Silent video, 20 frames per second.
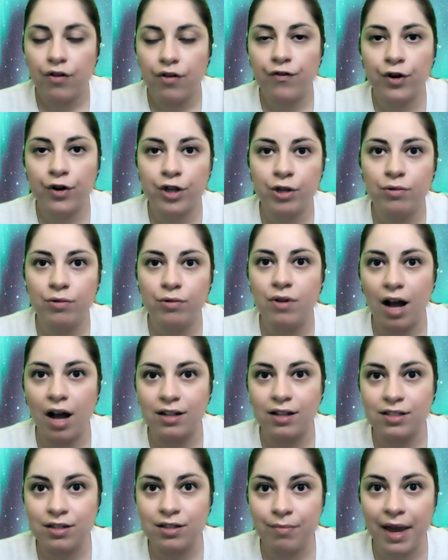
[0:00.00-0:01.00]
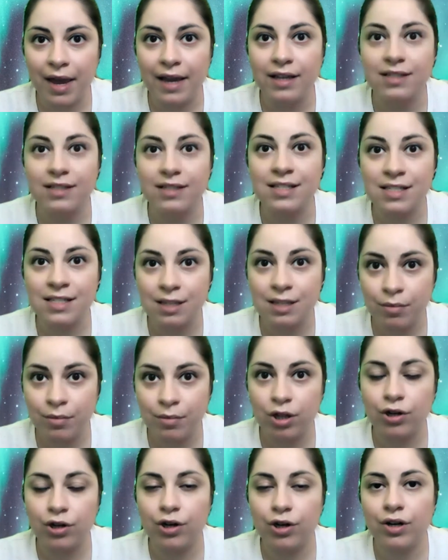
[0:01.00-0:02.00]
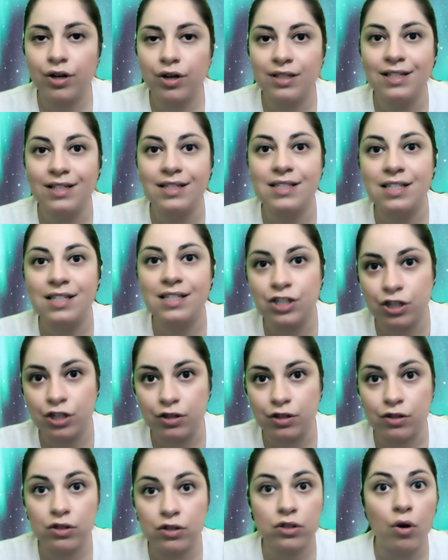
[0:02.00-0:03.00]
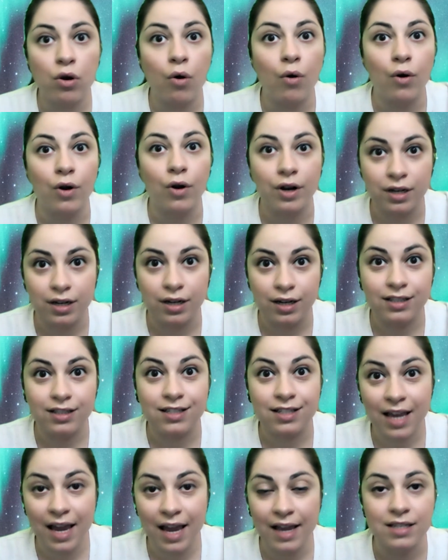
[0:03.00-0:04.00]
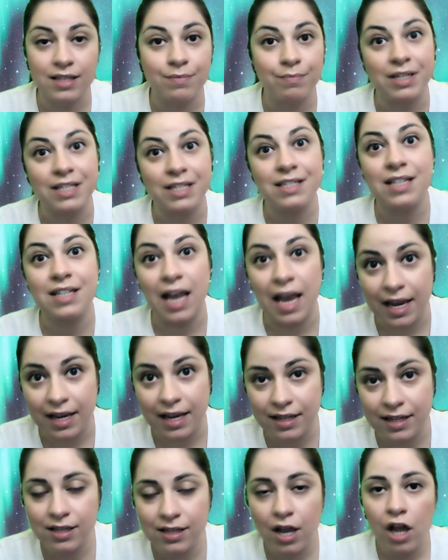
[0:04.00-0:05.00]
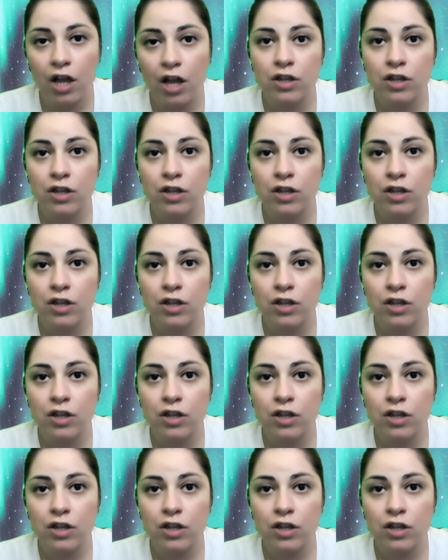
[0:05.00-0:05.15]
for you not to make similar decisions, or in its case, mistakes,